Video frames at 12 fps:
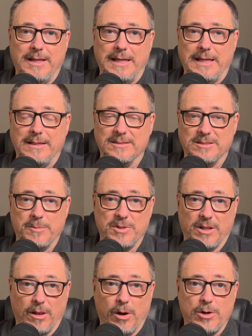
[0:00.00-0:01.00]
In some of
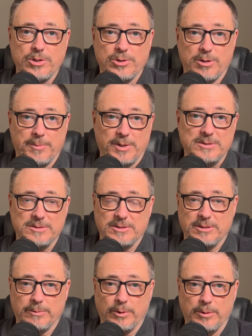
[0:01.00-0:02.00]
the larger
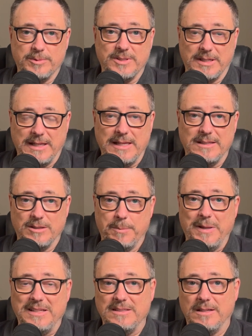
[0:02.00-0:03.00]
emergency rooms, and again,
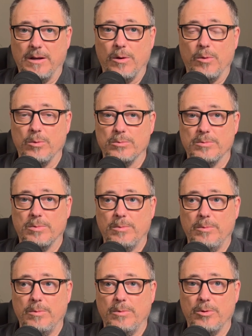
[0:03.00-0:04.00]
depending on
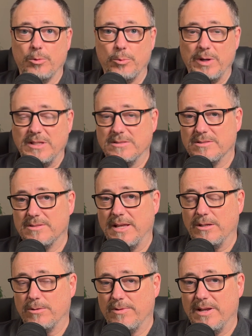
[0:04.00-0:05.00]
the reasons
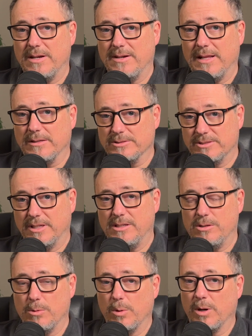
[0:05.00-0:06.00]
that you're there and how
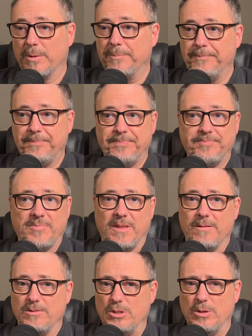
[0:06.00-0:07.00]
sick you are,
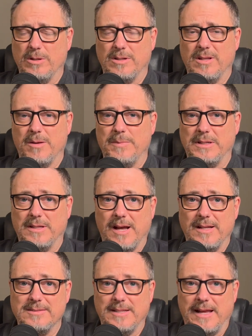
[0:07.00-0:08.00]
you could come in
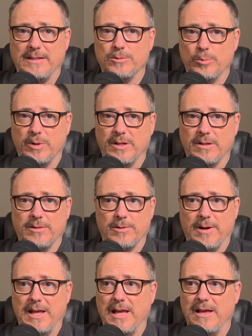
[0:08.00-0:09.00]
contact with or
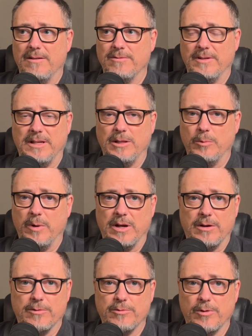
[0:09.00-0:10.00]
have
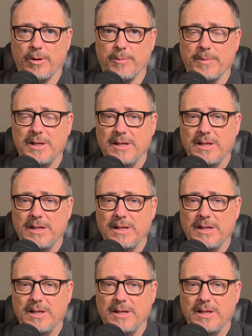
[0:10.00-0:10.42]
anywhere from